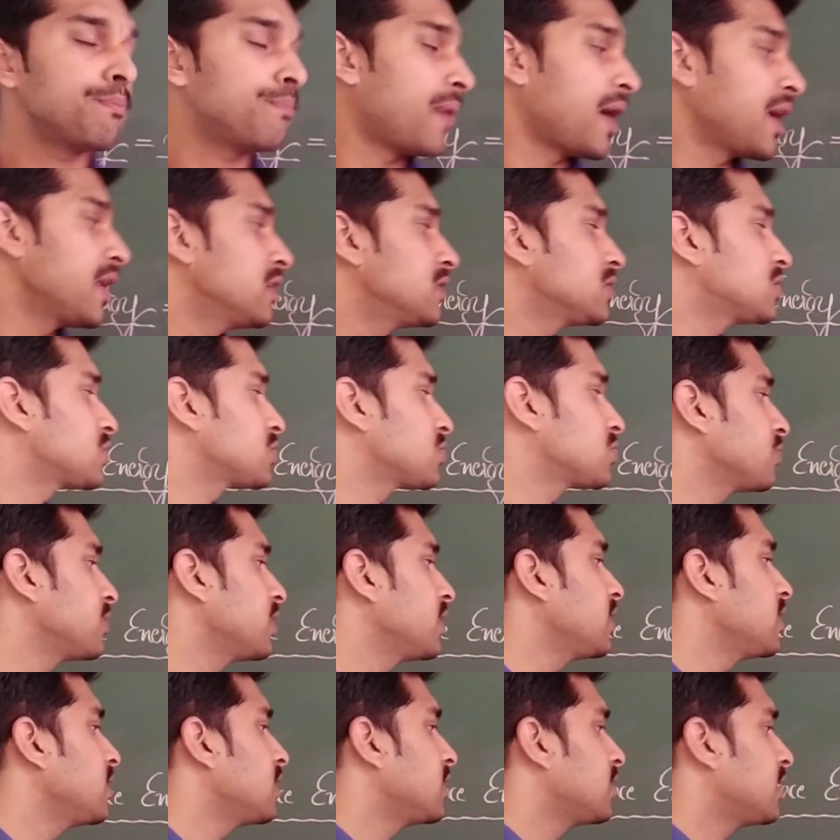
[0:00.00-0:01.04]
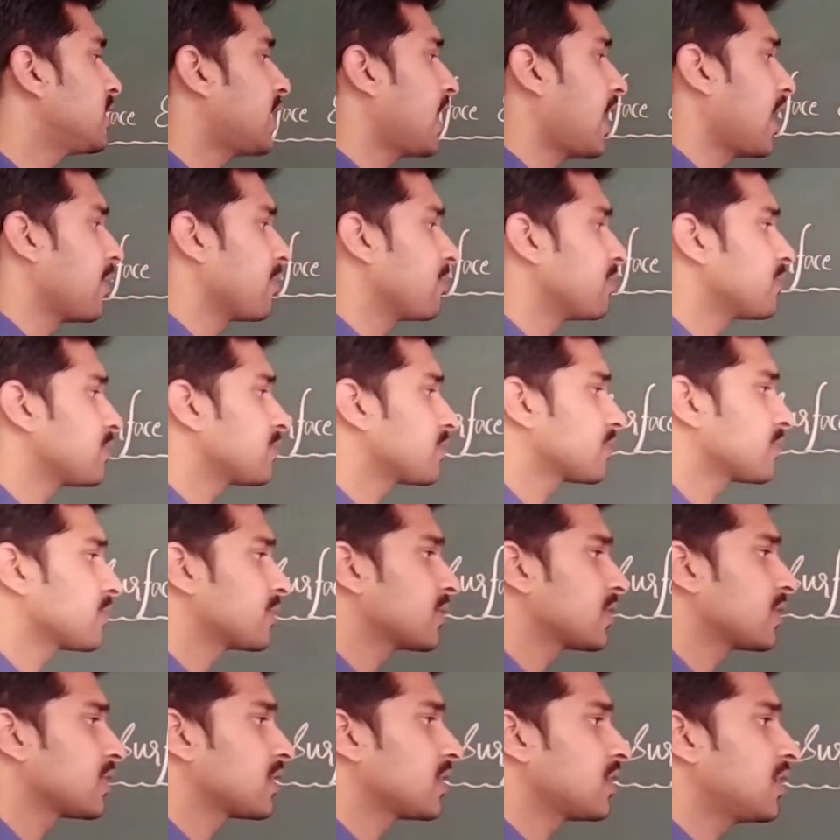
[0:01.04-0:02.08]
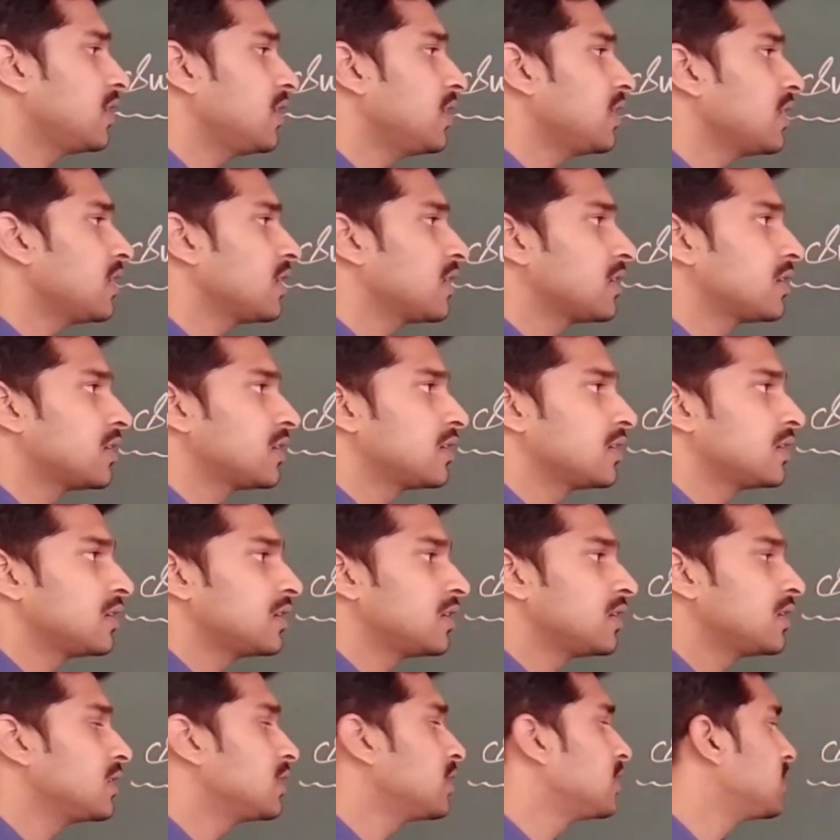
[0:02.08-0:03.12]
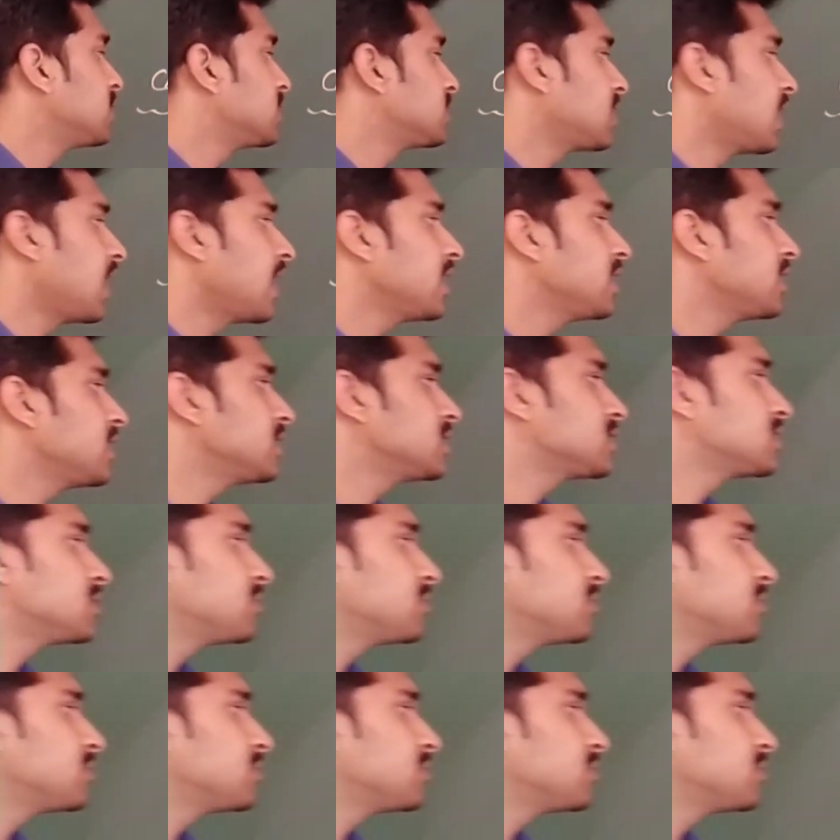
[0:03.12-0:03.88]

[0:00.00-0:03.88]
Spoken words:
minus 2 in time. Clear? Shall I erase